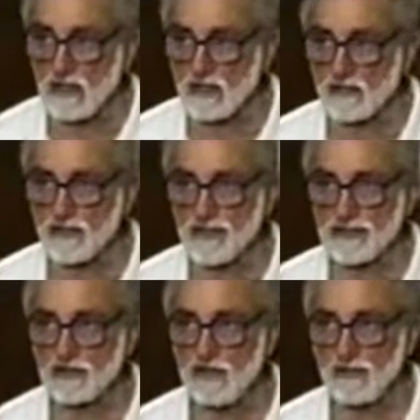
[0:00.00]
right,
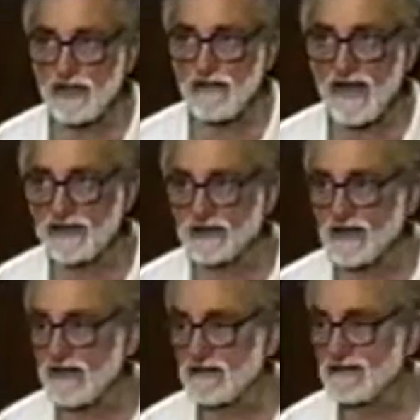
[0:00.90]
presumably that's
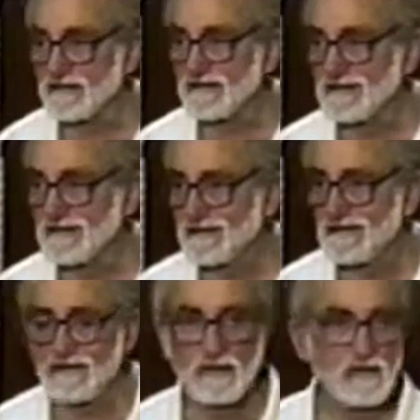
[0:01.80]
at
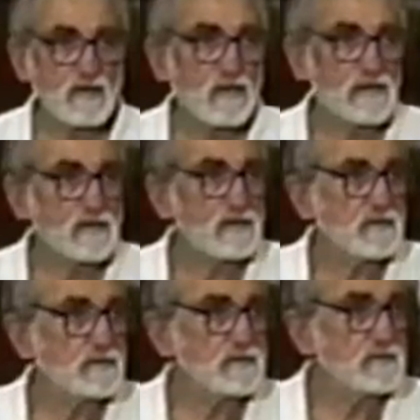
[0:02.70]
uh,